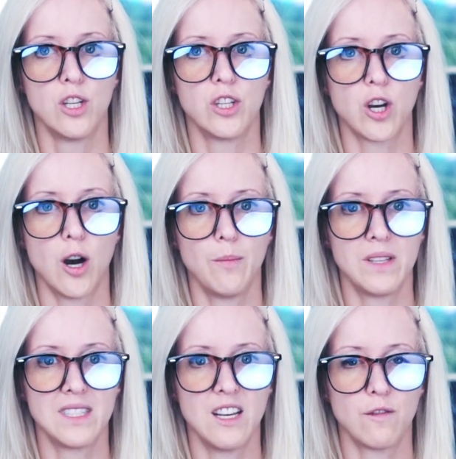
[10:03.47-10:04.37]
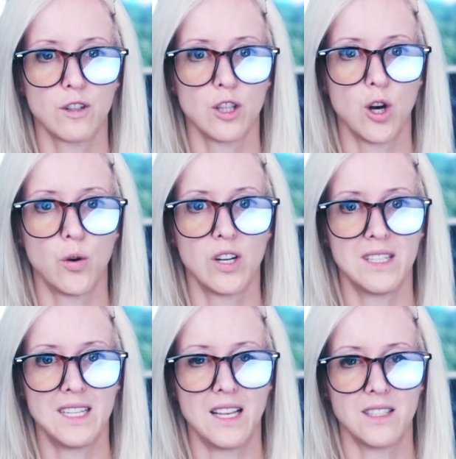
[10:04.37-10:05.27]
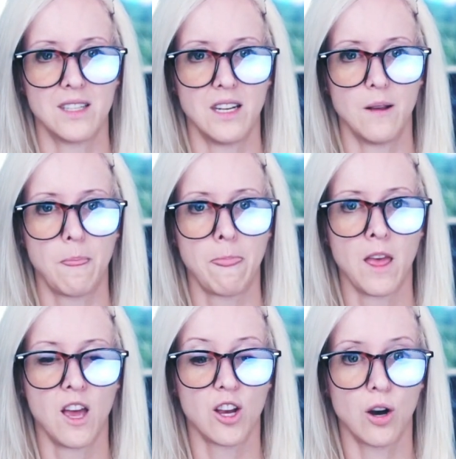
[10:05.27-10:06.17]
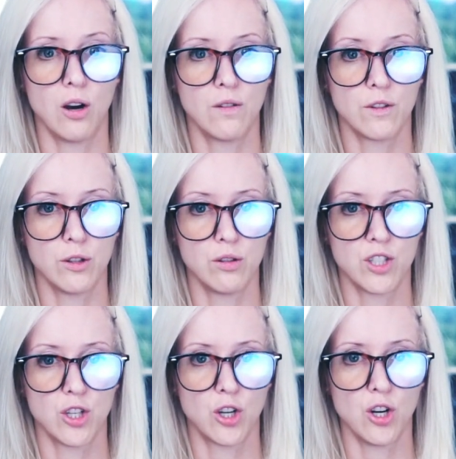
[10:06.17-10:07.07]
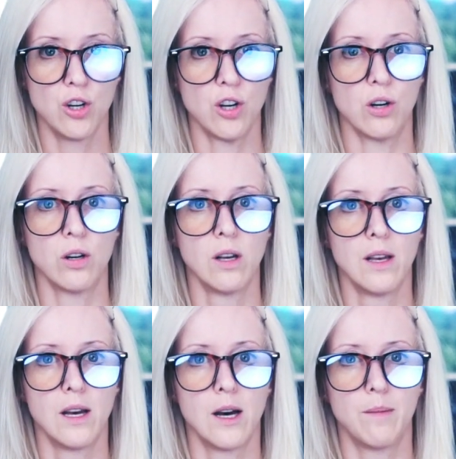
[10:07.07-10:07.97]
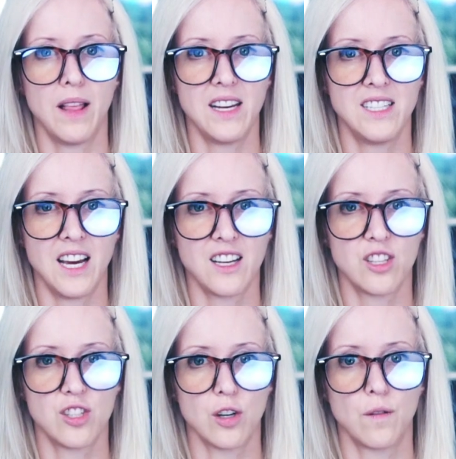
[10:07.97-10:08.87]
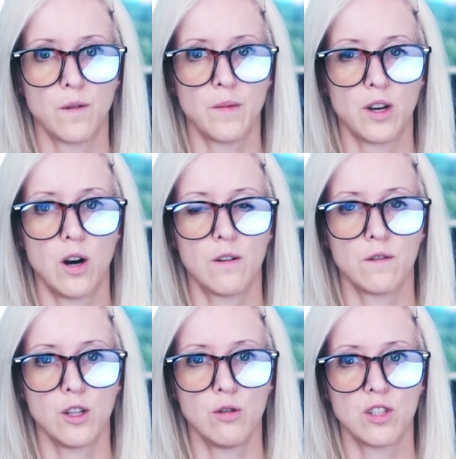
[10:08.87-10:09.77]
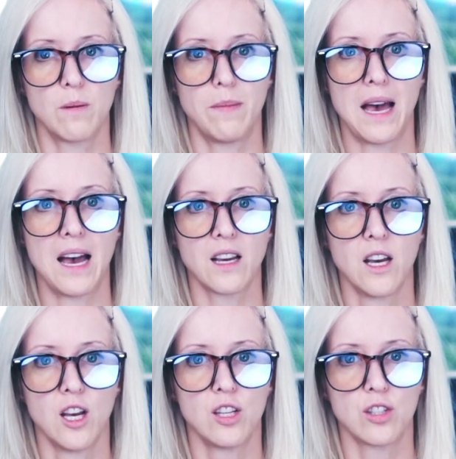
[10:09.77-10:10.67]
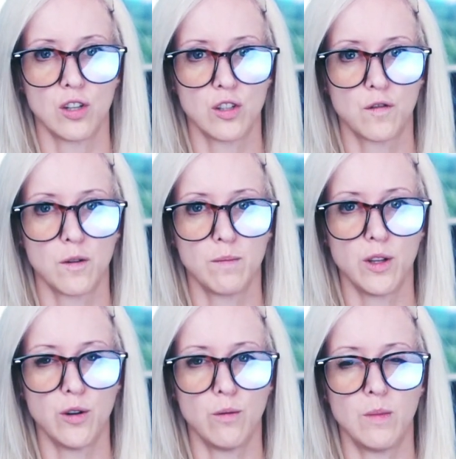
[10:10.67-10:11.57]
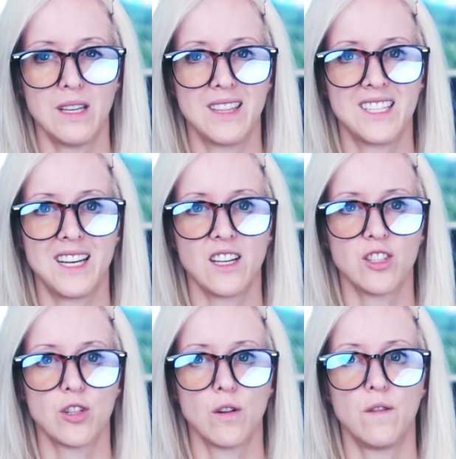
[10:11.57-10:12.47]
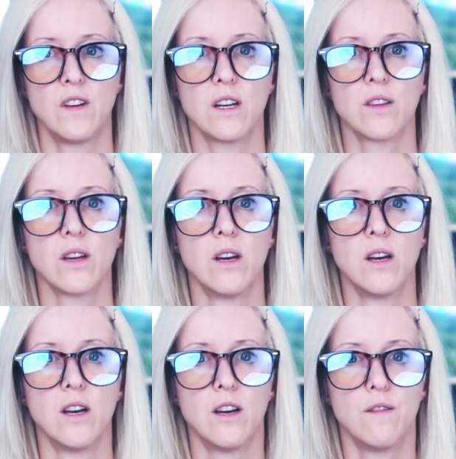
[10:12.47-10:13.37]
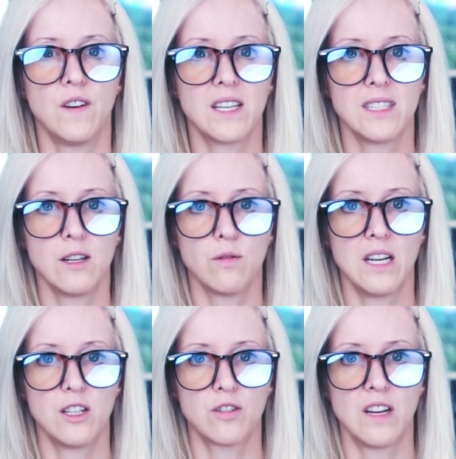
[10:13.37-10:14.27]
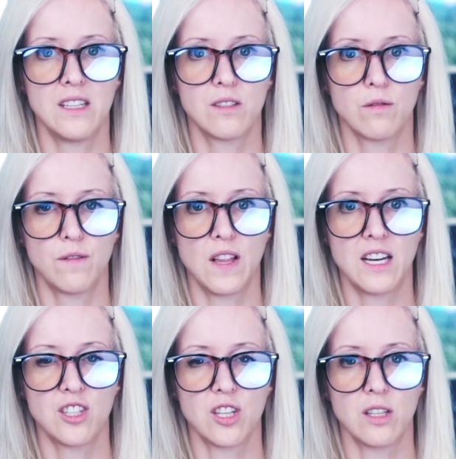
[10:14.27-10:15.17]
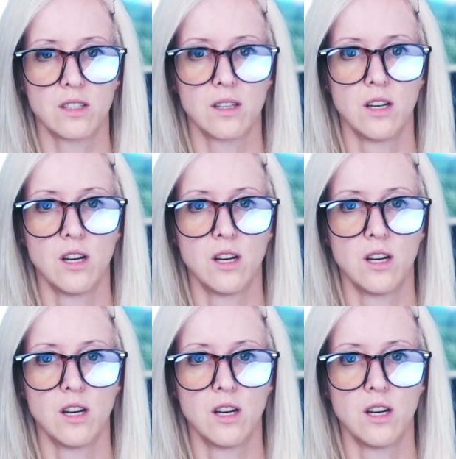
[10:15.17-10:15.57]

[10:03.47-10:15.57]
to compensate for lower intensity. Convolution kernel. Apply texture from the convolution pack. Search for bloom in the texture field. Fixing ray traced reflections.